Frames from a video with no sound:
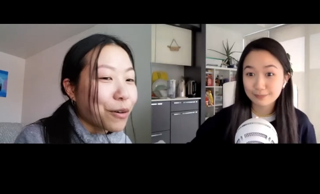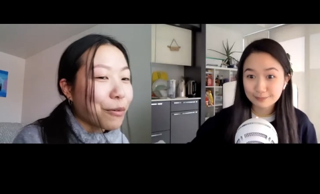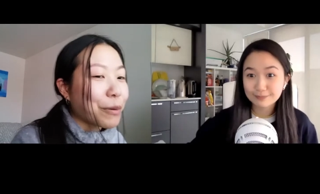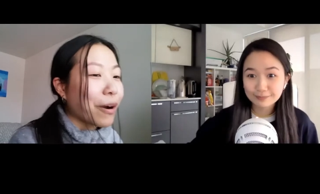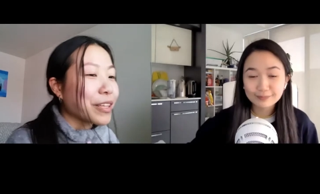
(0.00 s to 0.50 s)

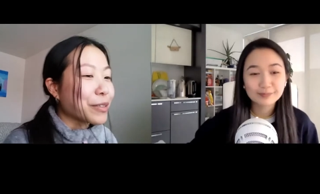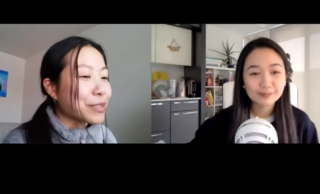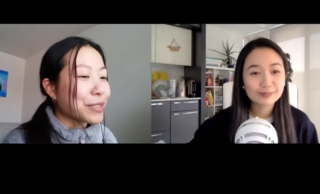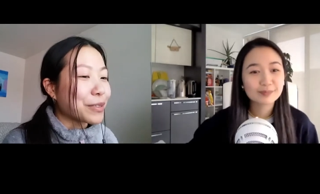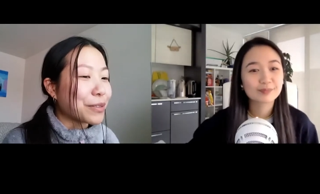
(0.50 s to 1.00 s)
Speaker 1: we want you
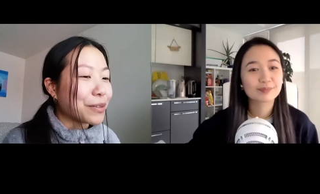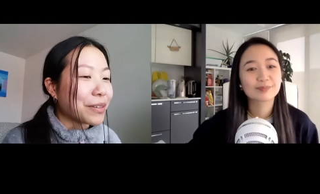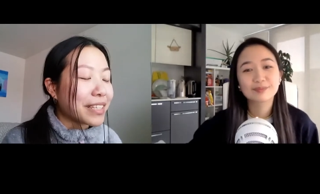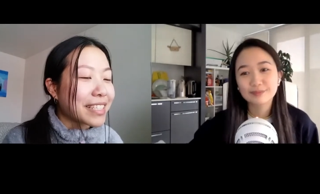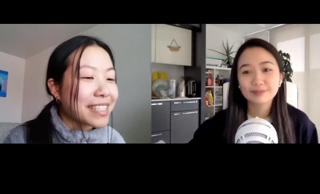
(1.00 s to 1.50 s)

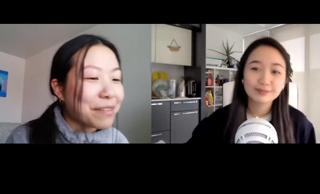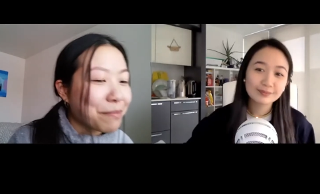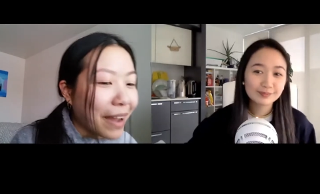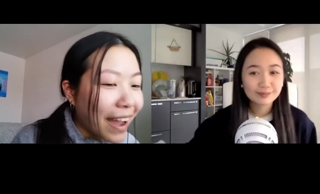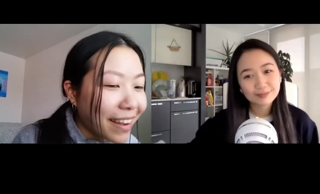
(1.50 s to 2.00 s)
to
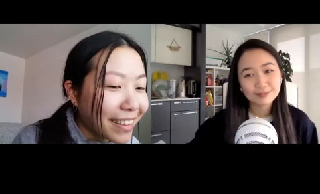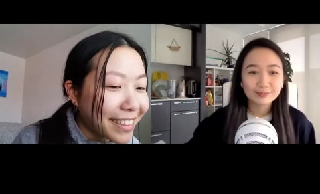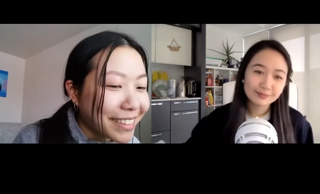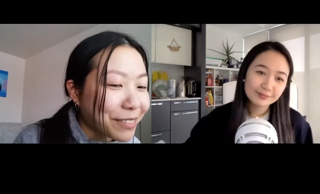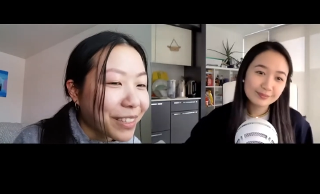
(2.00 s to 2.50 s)
sit back,
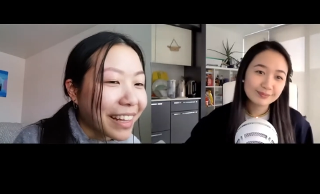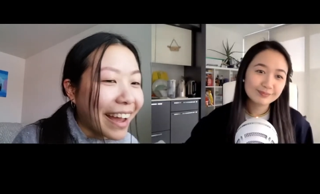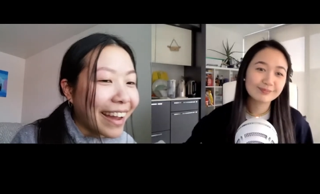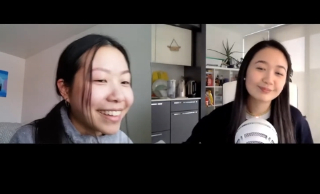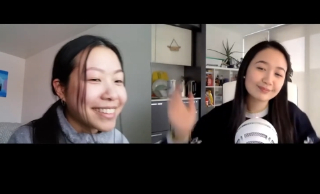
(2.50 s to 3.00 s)

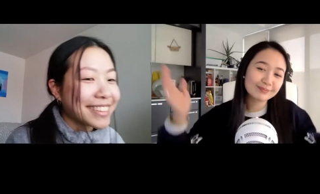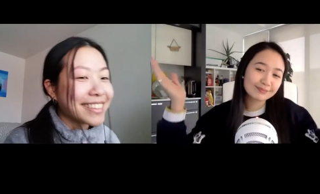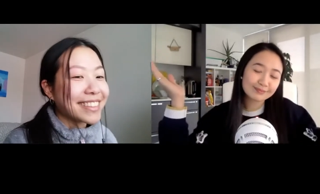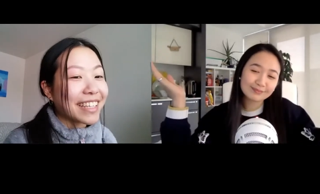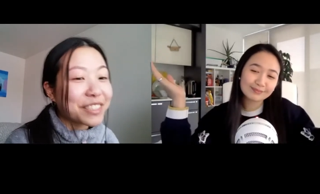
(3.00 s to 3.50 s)

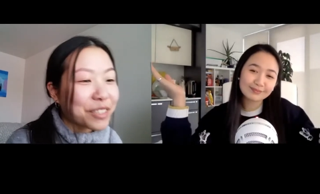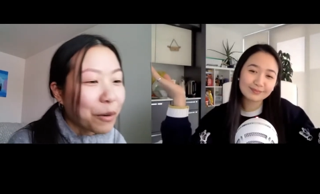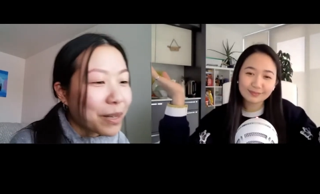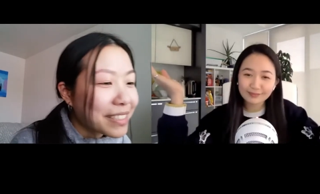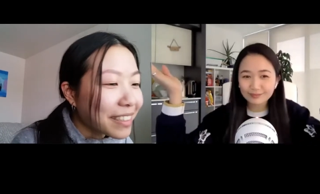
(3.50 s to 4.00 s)
relax, get to
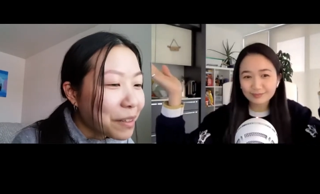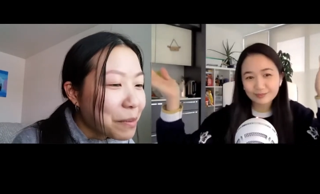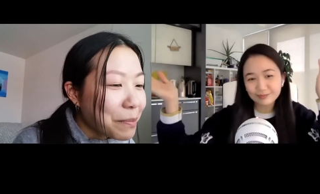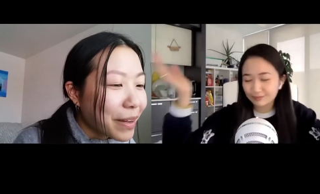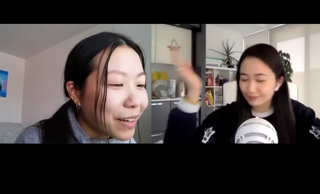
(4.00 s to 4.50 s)
know us a little
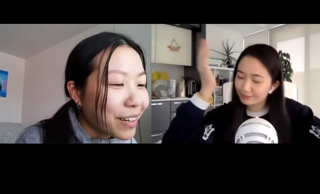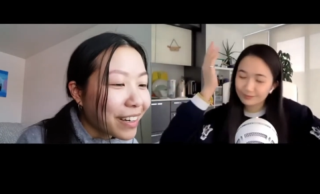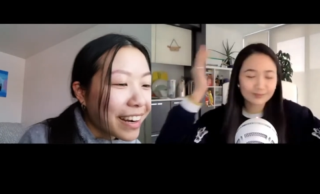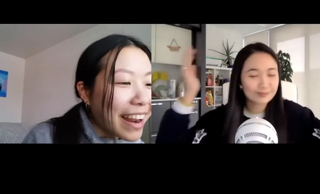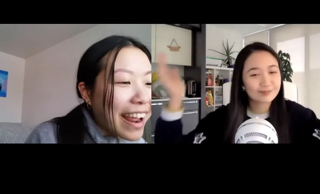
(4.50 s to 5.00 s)
bit
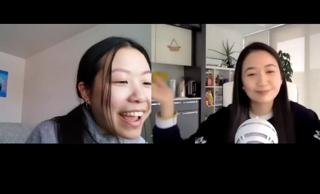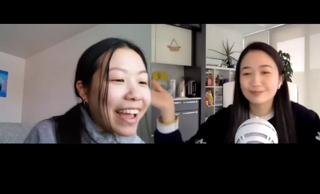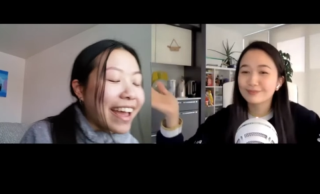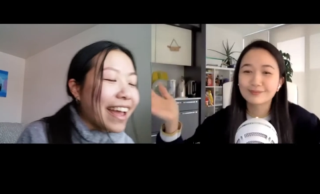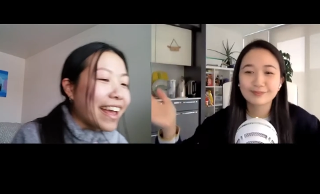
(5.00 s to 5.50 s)
better.
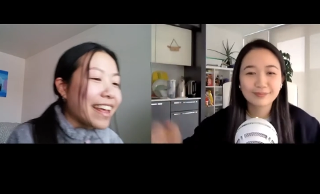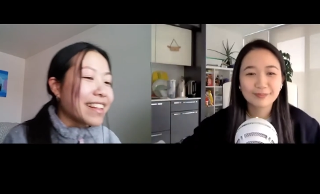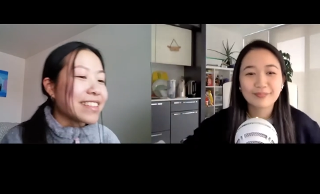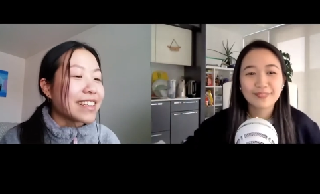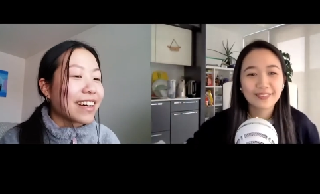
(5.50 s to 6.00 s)

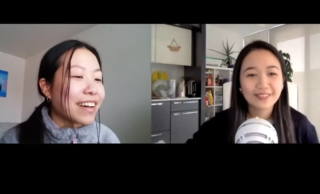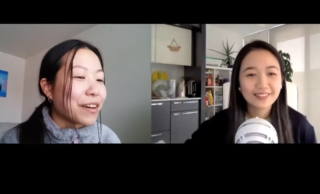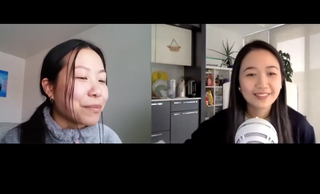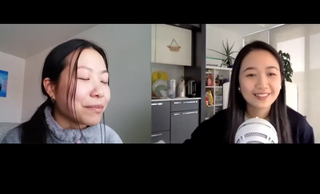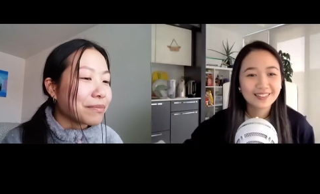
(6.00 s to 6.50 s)
And
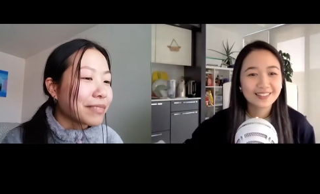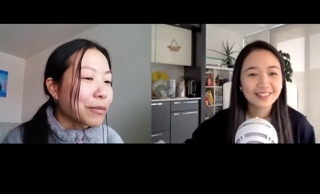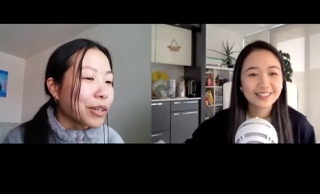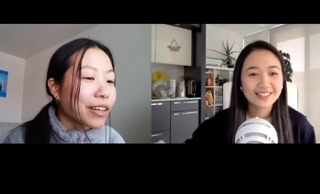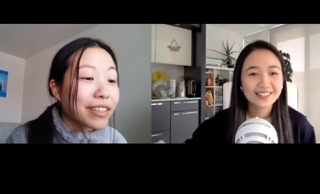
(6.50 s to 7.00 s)
um,
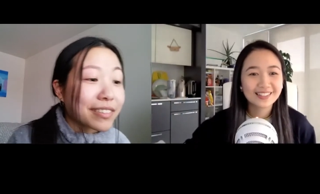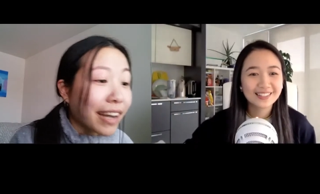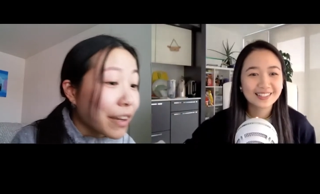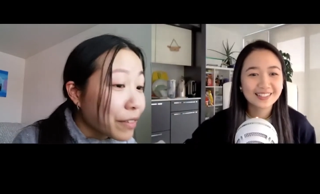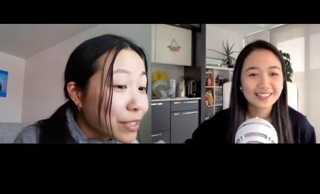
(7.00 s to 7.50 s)
we're going to
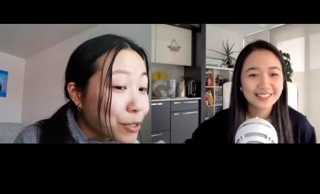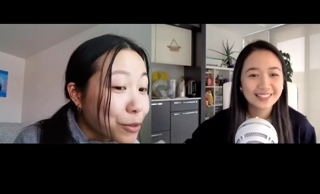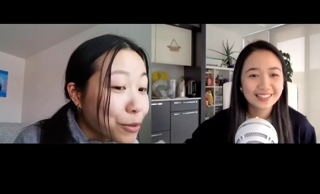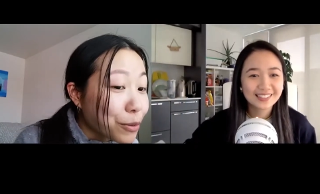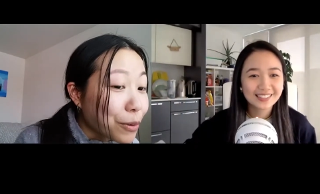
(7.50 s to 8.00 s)
dive
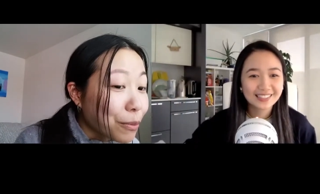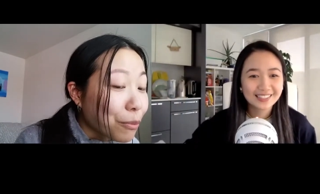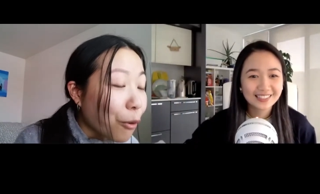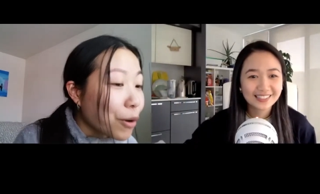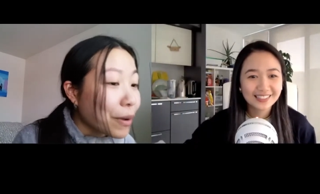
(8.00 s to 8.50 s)
into
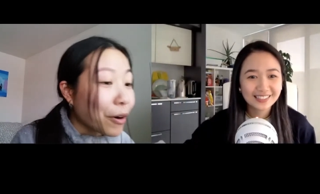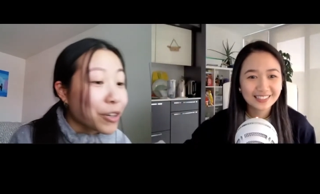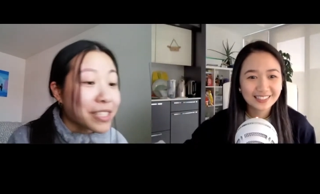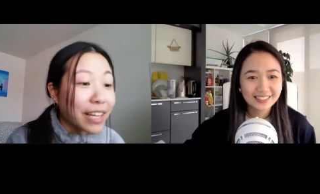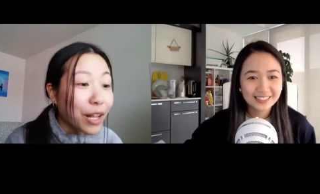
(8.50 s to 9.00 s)
more about
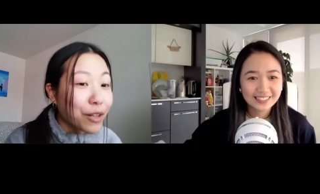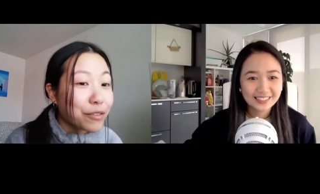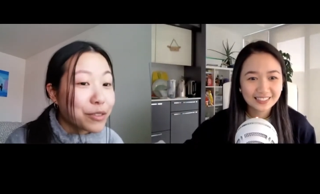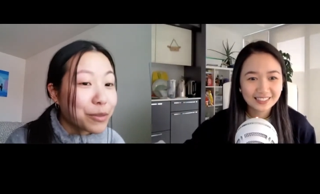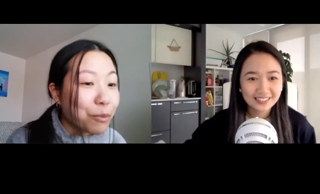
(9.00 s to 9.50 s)

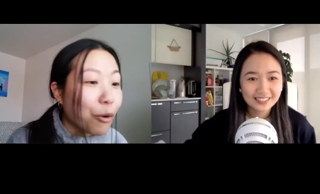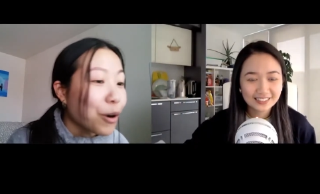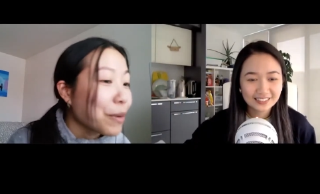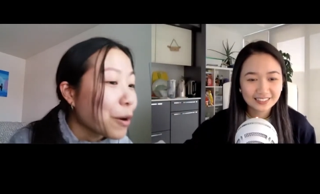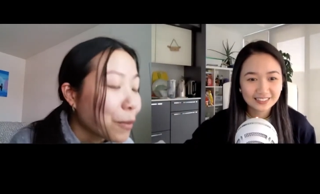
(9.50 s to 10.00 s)
ourselves, more
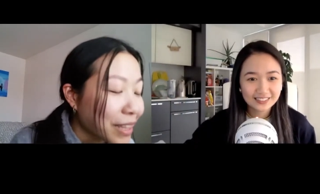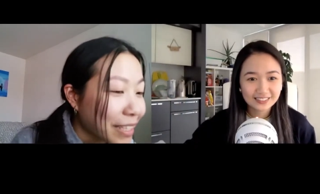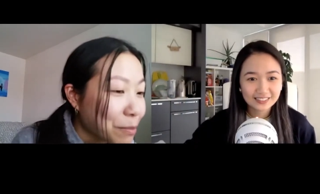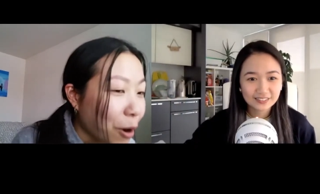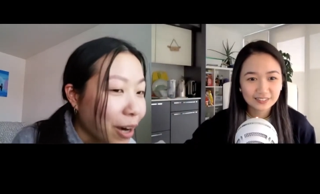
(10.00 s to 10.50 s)
about what
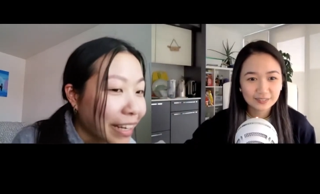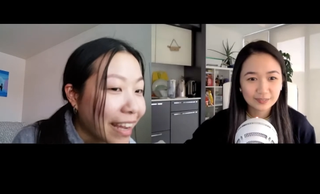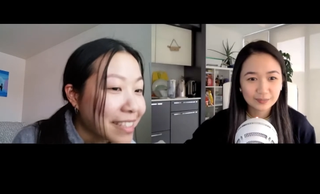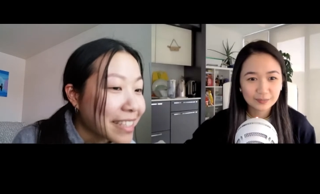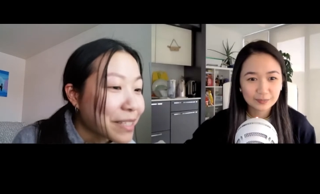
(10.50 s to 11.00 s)
this
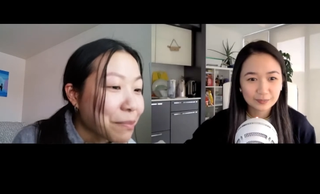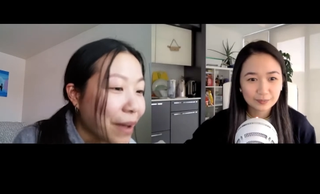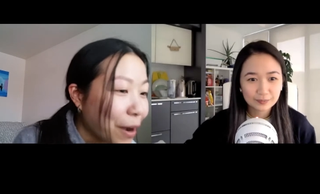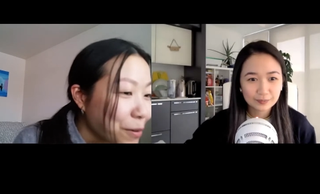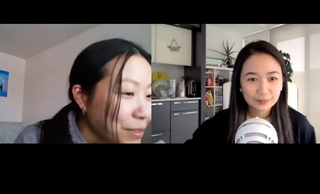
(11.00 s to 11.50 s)
podcast is
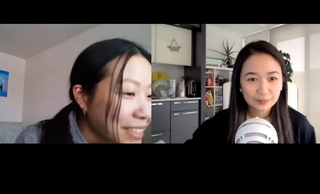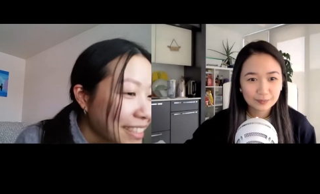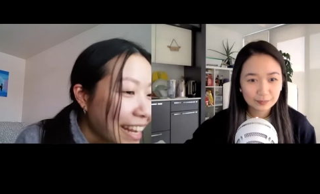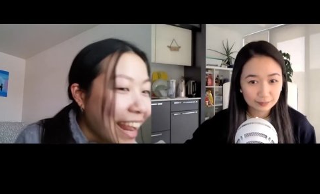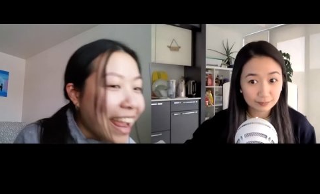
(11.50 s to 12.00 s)
about.
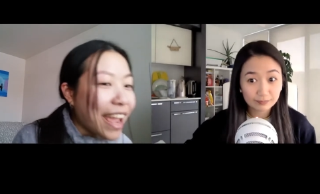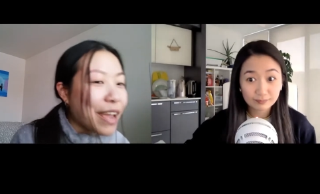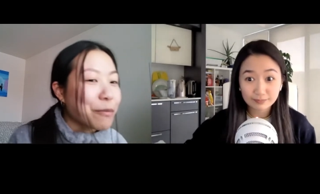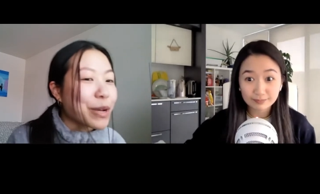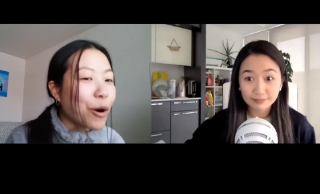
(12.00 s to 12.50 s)
Mm-hmm.
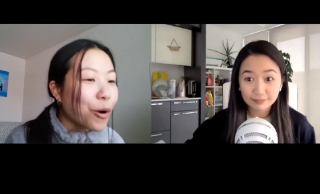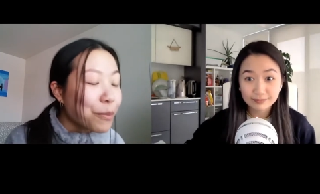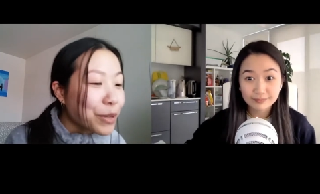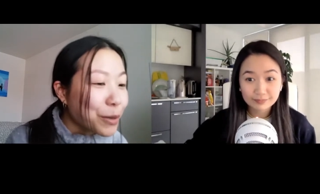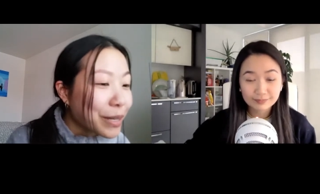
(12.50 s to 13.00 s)
And we mm-hmm.
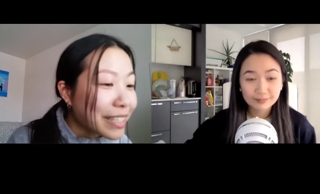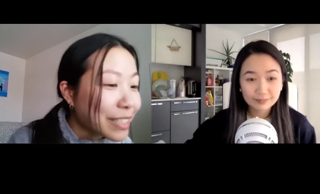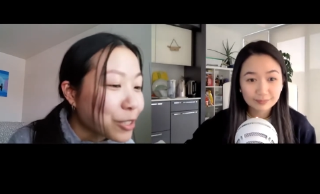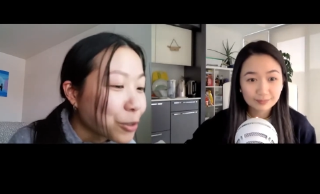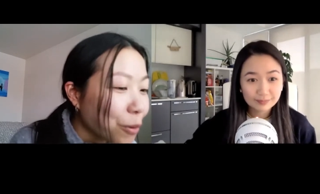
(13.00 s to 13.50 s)
hope you
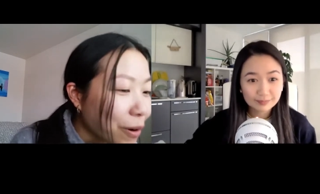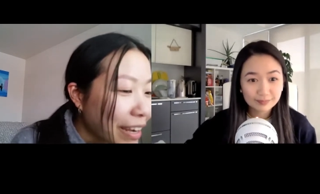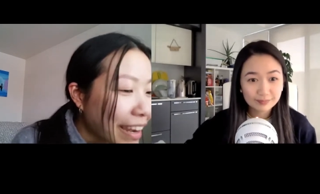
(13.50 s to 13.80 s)
enjoy